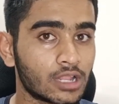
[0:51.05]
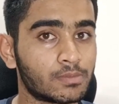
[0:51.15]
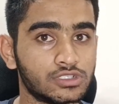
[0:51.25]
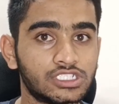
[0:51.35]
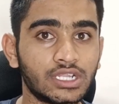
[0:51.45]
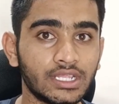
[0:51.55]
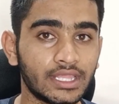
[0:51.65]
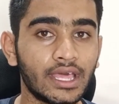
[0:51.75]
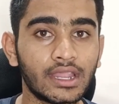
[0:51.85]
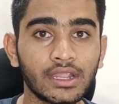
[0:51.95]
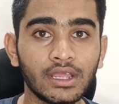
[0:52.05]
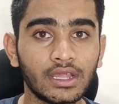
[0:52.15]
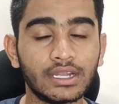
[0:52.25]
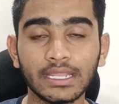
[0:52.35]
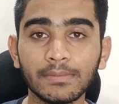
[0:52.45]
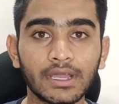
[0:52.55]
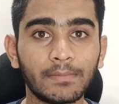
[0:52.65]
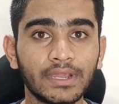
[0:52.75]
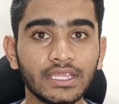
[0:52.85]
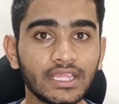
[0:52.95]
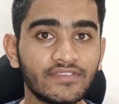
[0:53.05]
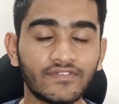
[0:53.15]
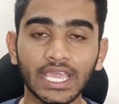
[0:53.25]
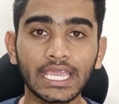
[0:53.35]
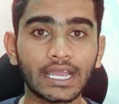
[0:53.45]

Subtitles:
position in their dream company, then why